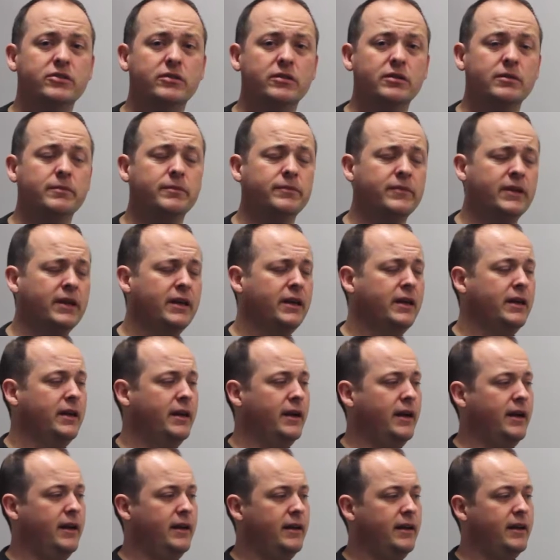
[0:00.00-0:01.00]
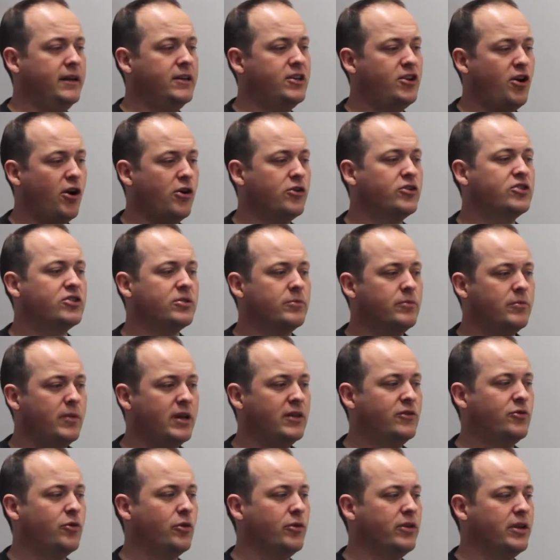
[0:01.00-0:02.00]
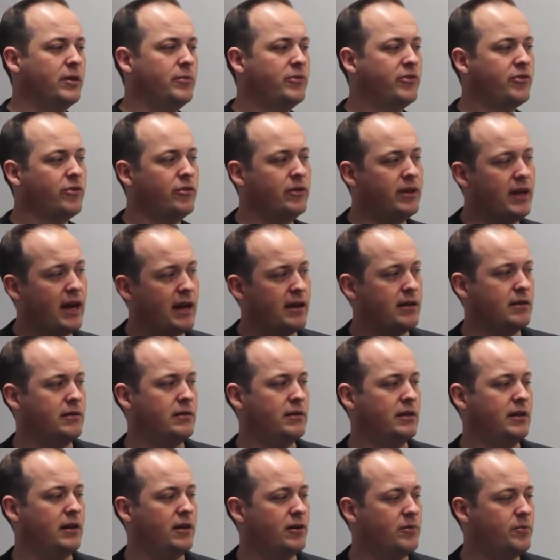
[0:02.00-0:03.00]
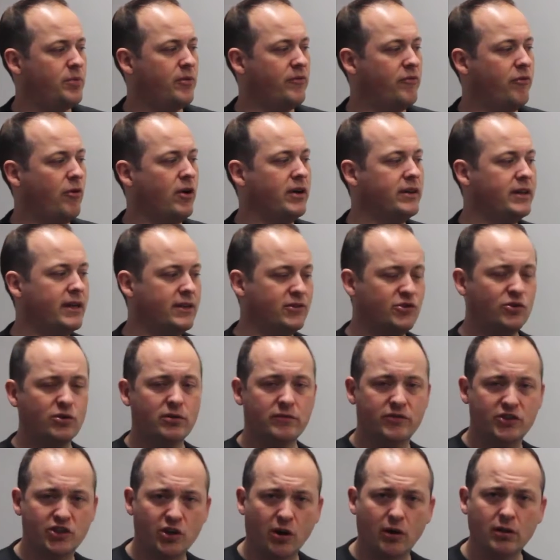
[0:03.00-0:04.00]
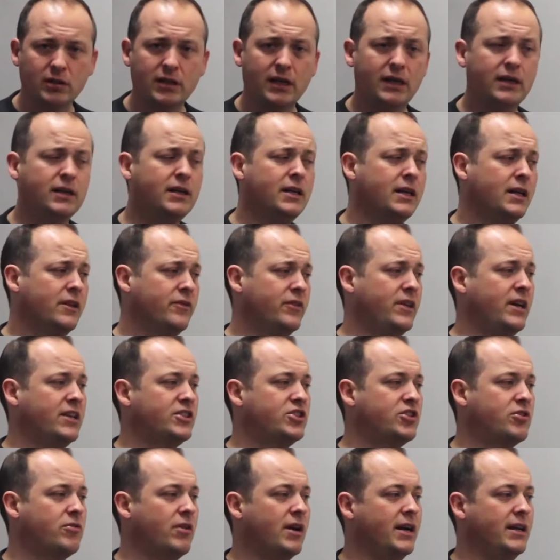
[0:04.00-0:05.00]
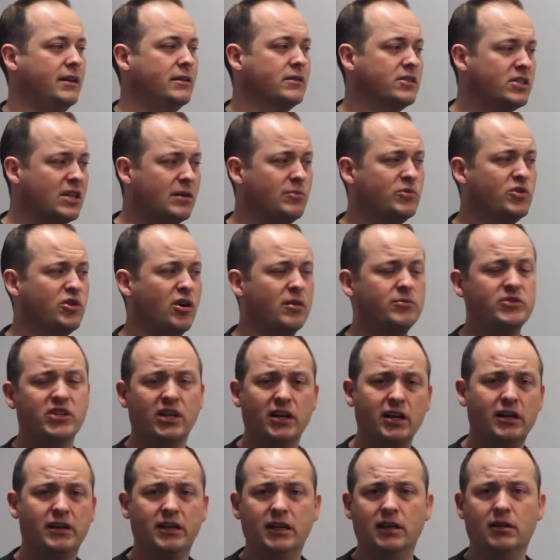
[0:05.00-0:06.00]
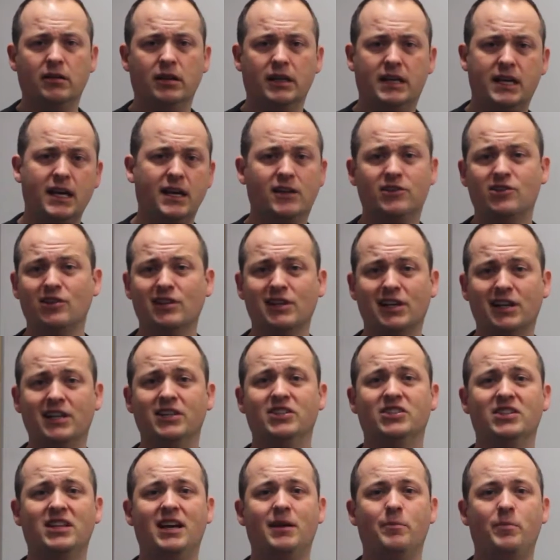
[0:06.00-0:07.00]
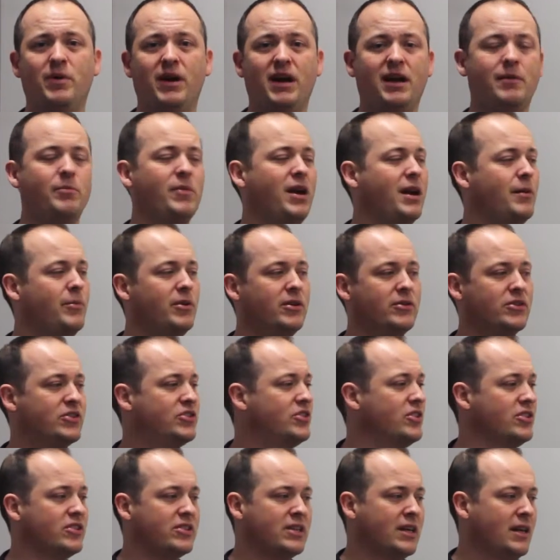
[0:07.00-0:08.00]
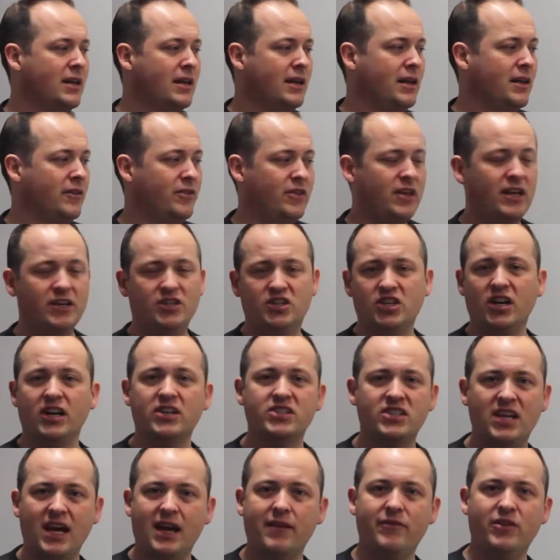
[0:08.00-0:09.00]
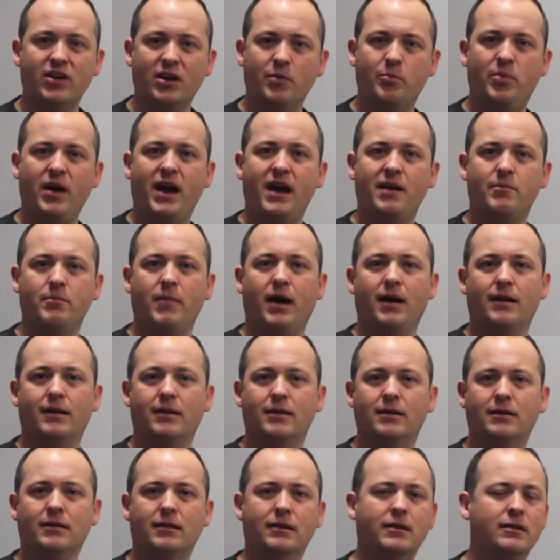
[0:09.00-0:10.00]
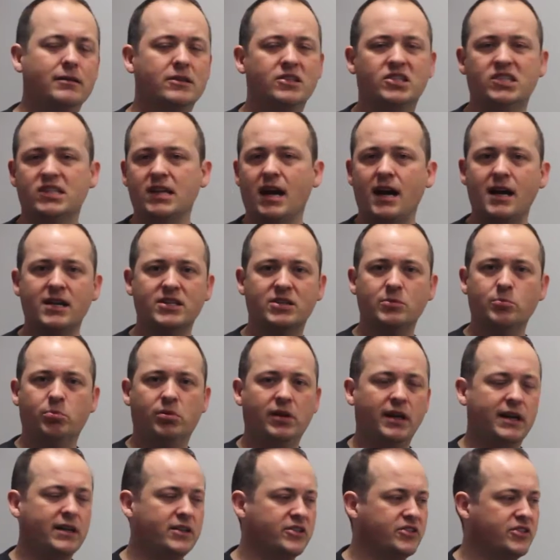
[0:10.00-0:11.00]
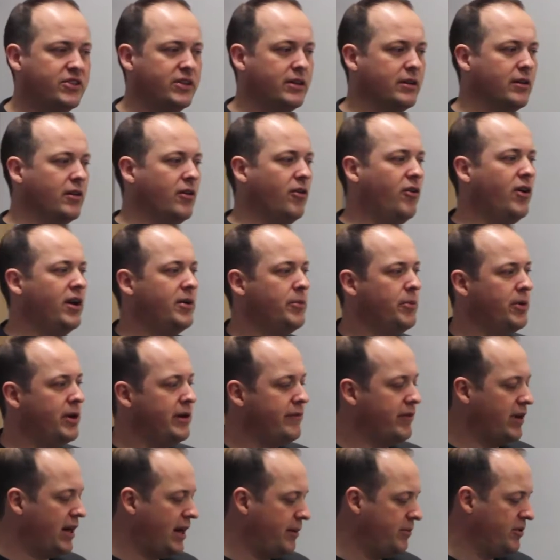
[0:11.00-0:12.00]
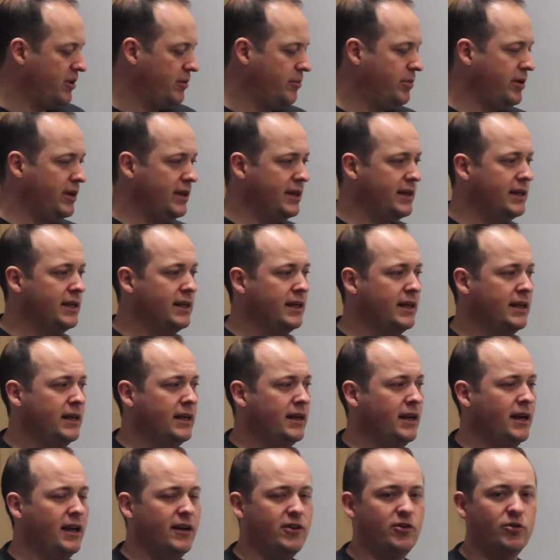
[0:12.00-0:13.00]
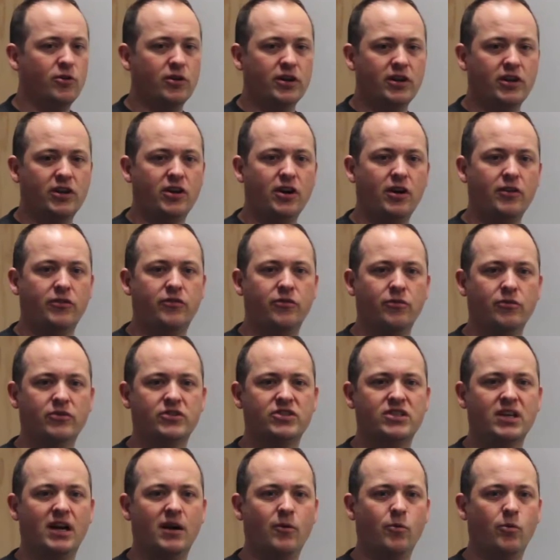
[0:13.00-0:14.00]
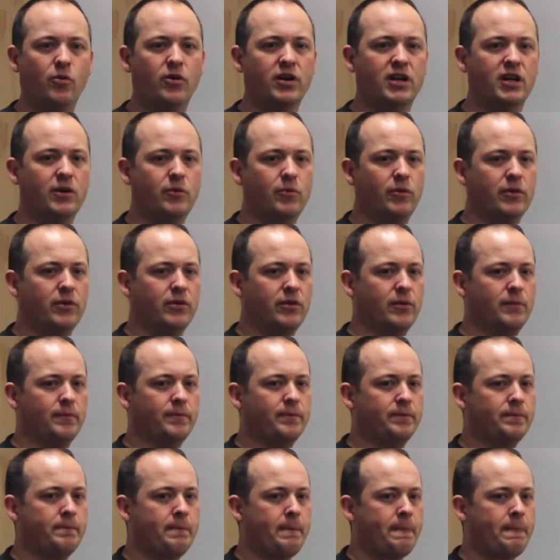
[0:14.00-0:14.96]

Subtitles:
to them and coach and mentor them through that, and provide that sort of shoulder, that's great. Sometimes they don't need all the counselling, it isn't that bad. Maybe it's just, they're just having a bad month. The stars and planets didn't align, whatever it happened to be, and you're going to go through and start working with them.